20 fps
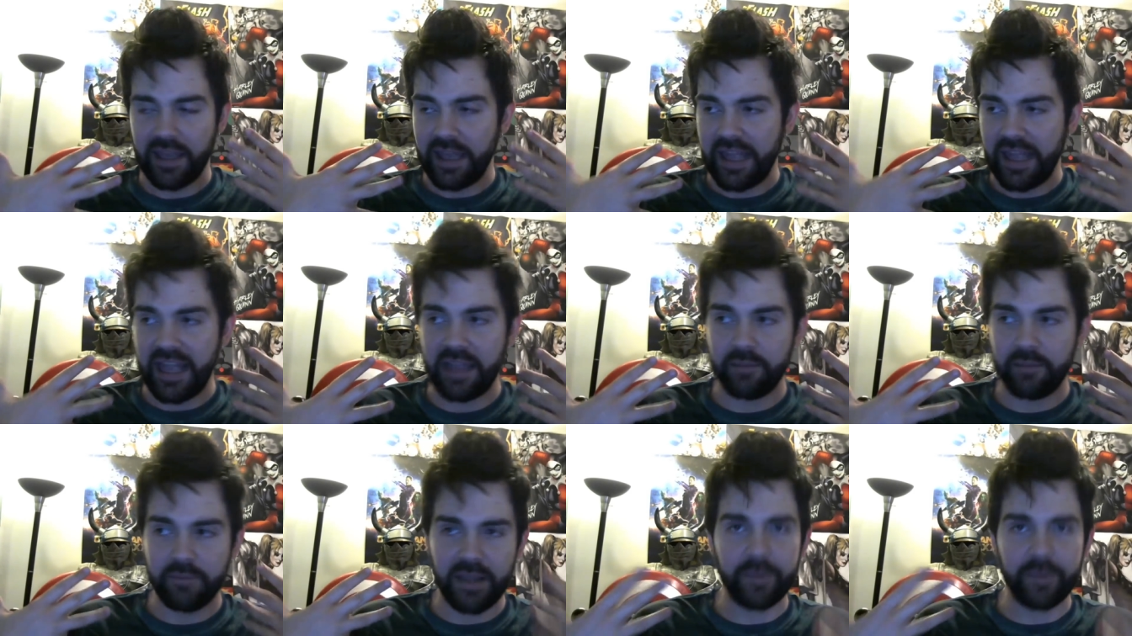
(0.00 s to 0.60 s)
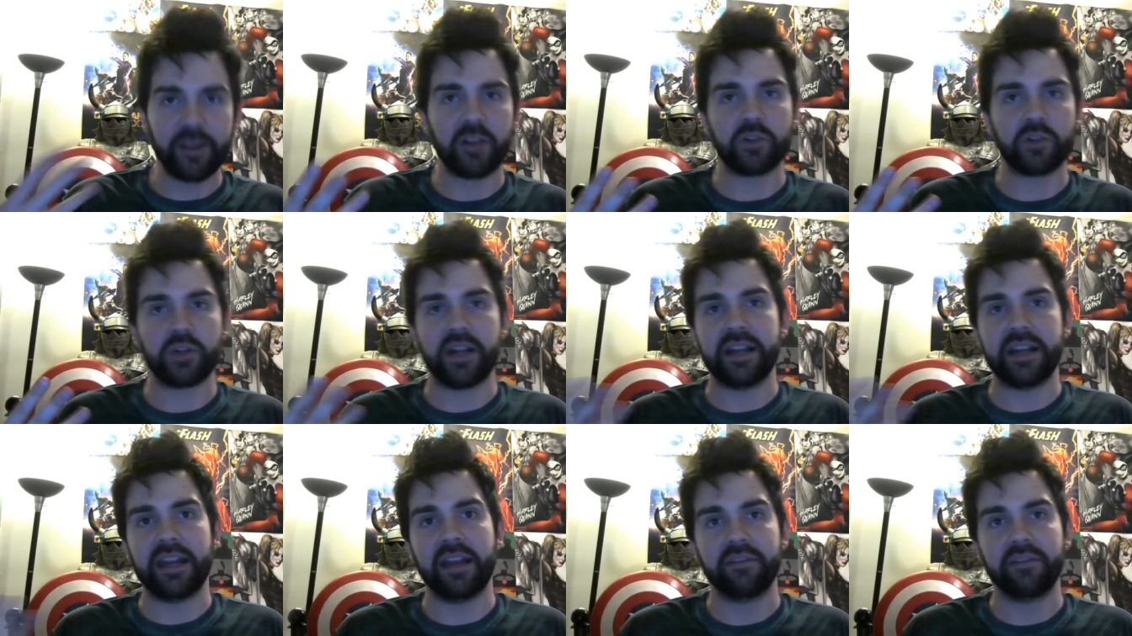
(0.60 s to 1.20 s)
And maybe I'll
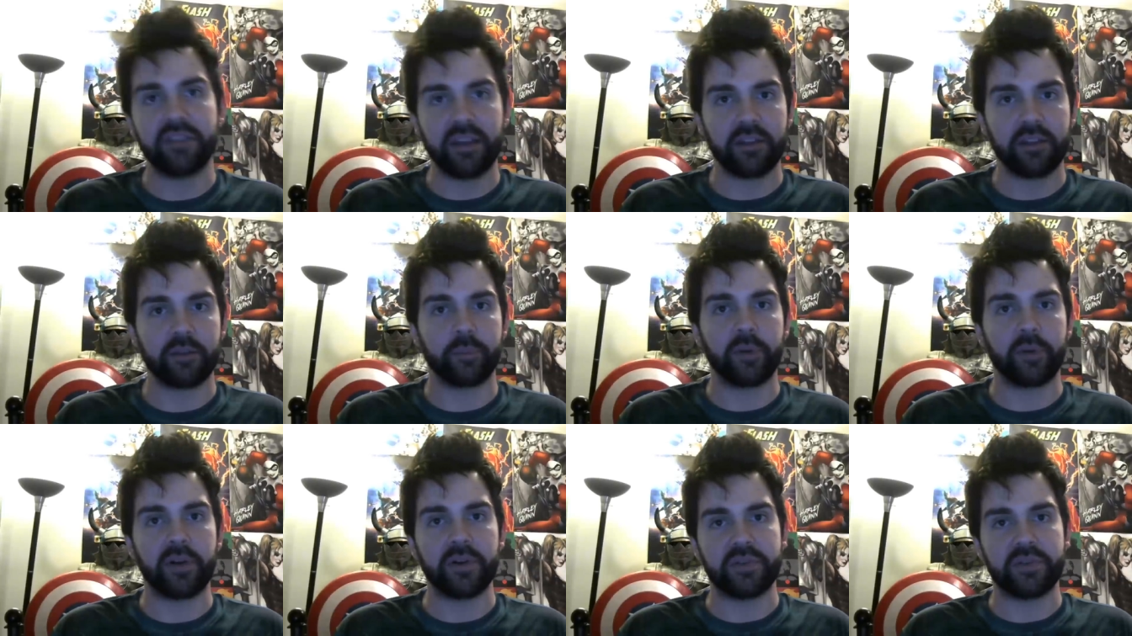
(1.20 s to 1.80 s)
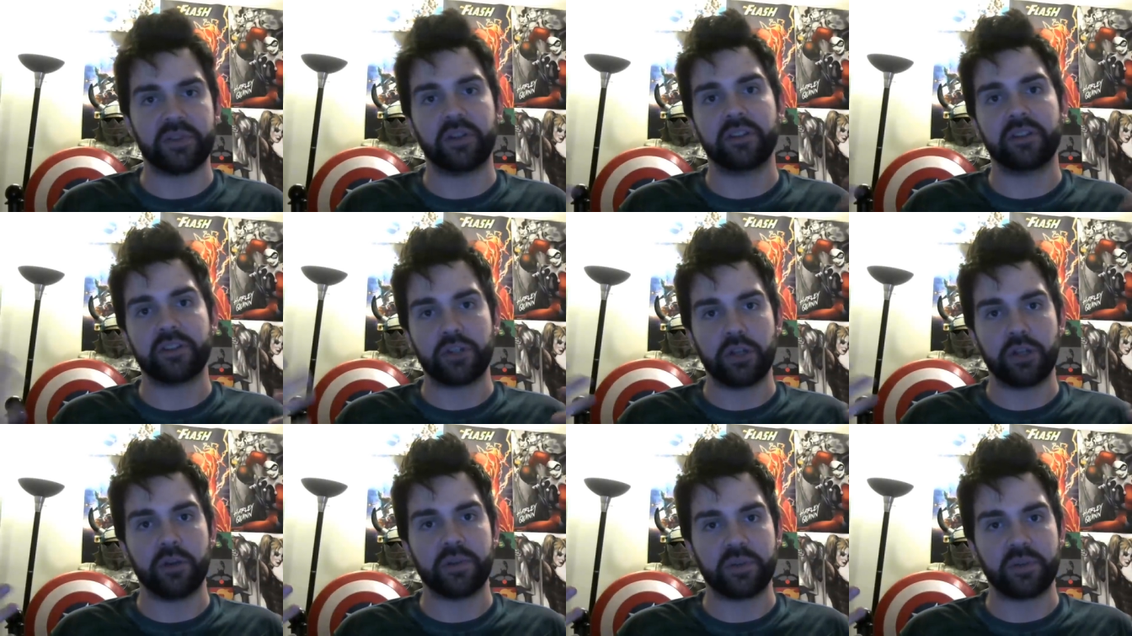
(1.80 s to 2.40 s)
try and have the other bros on the
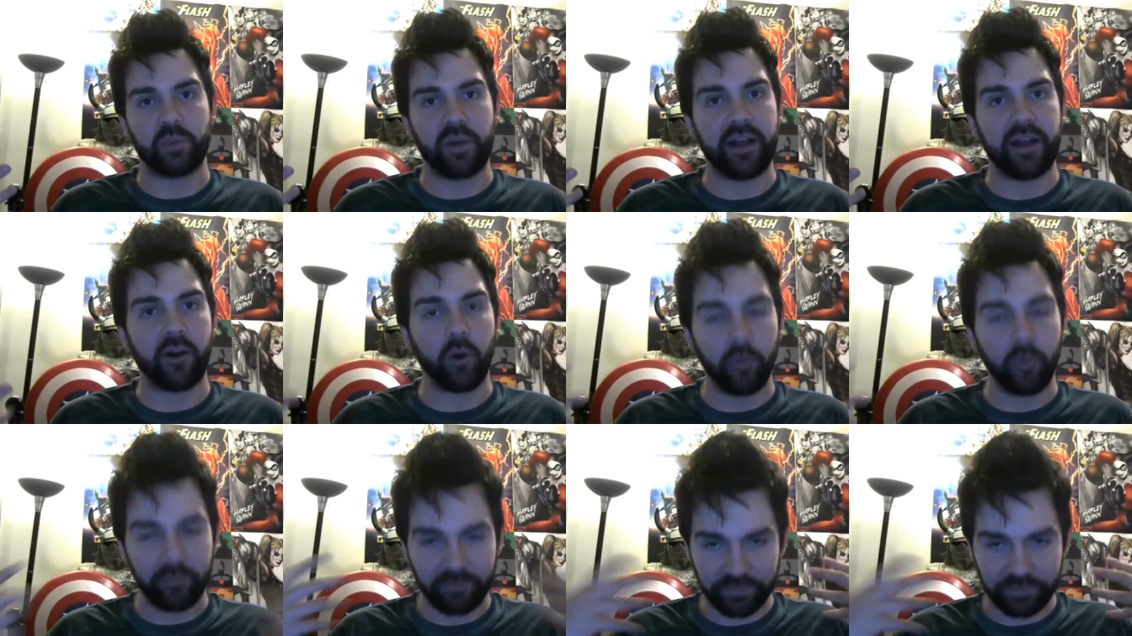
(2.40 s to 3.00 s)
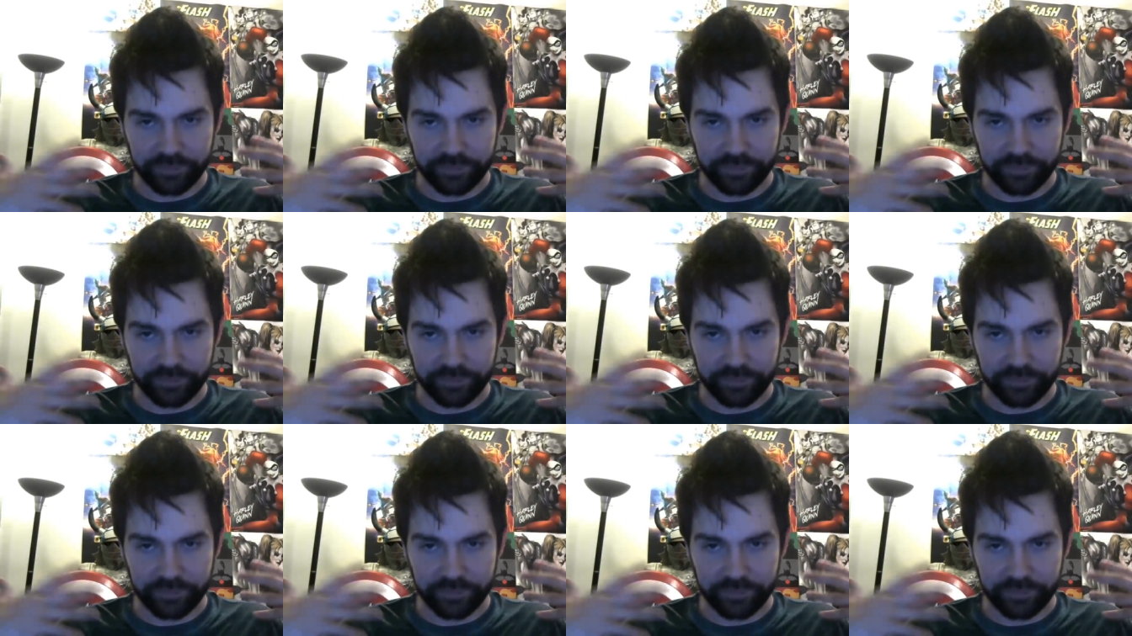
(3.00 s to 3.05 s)
show as well.